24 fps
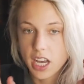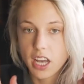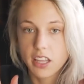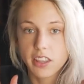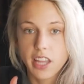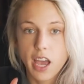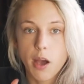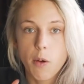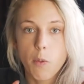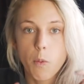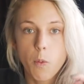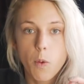on
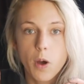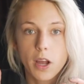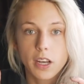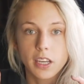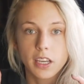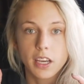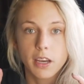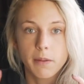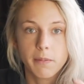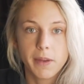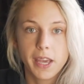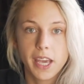that one
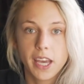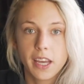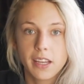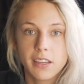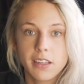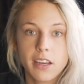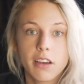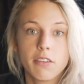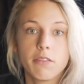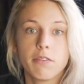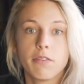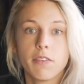
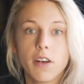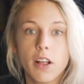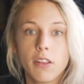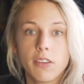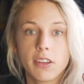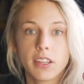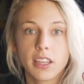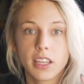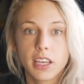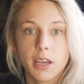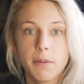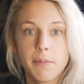command of
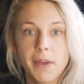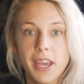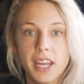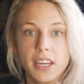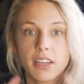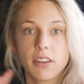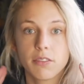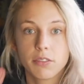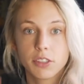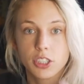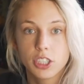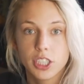following the
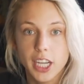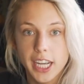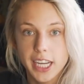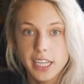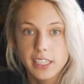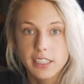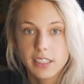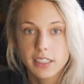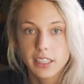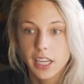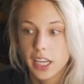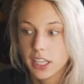command of
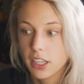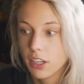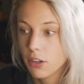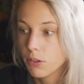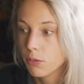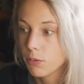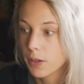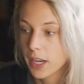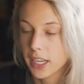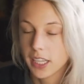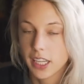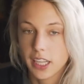crate, and
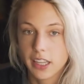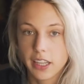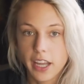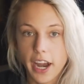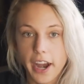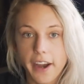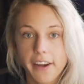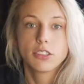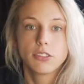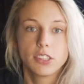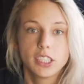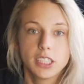they'll run in
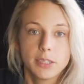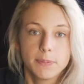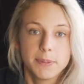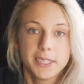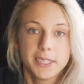there. So in the